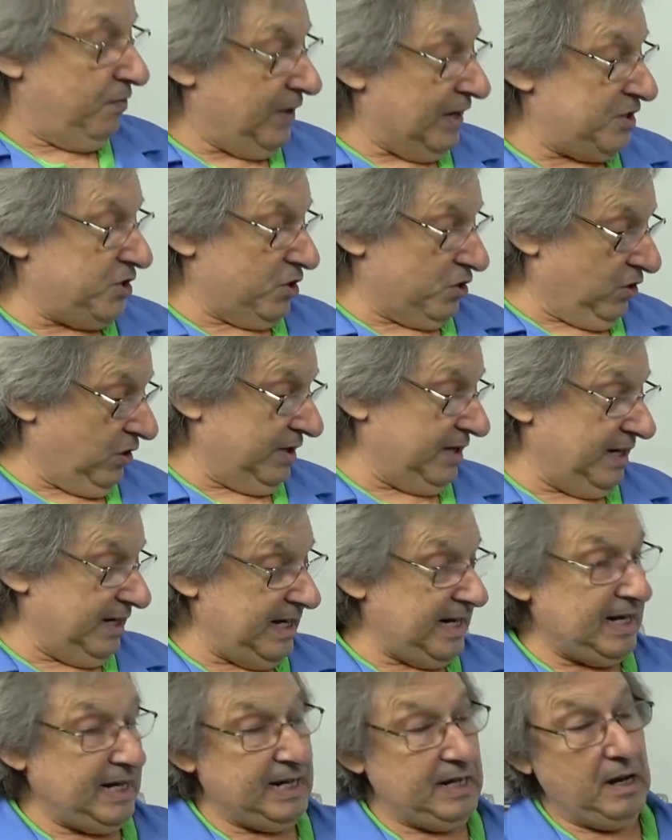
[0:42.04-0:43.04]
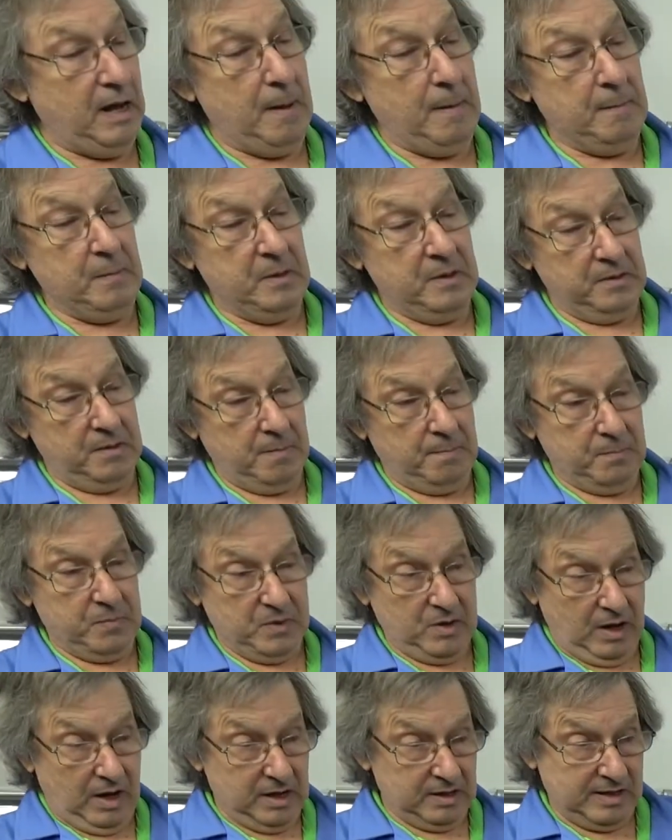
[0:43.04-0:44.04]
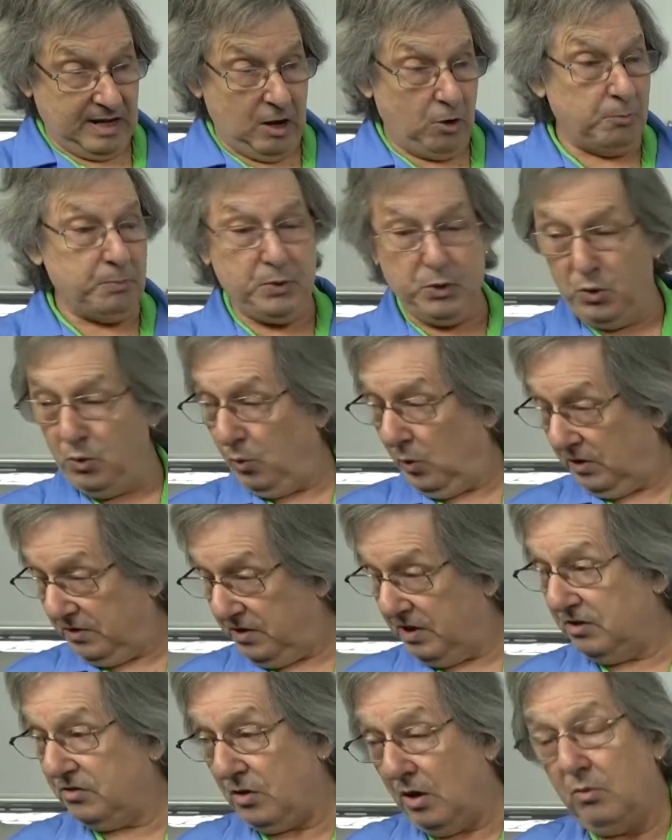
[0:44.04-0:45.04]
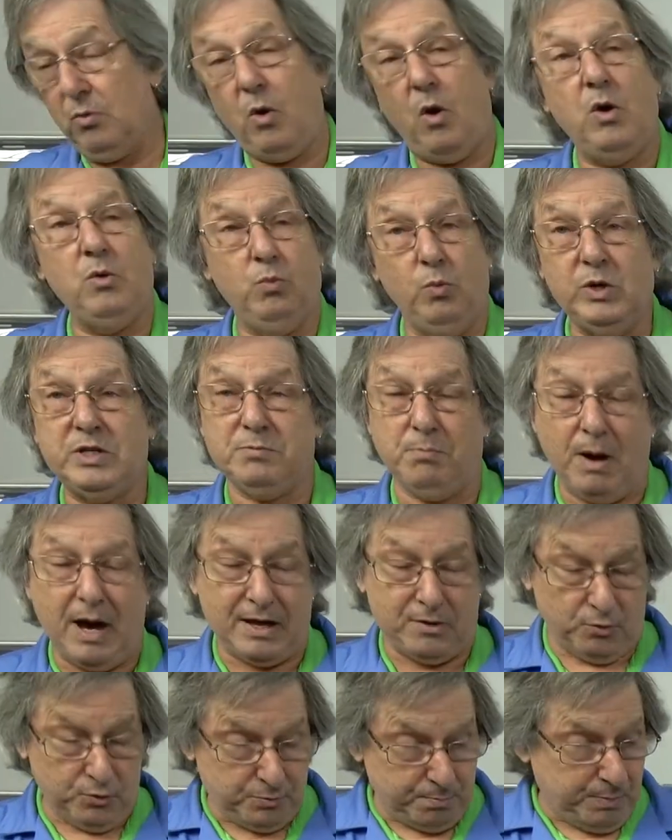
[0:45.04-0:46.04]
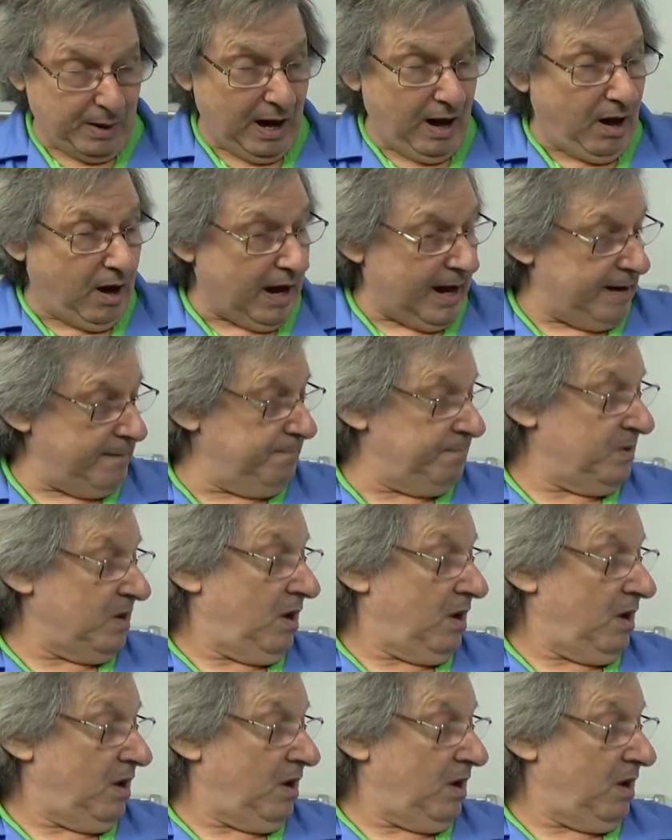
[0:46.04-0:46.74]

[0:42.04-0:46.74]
that you're going to need uh, to help you assist on, on which model to buy,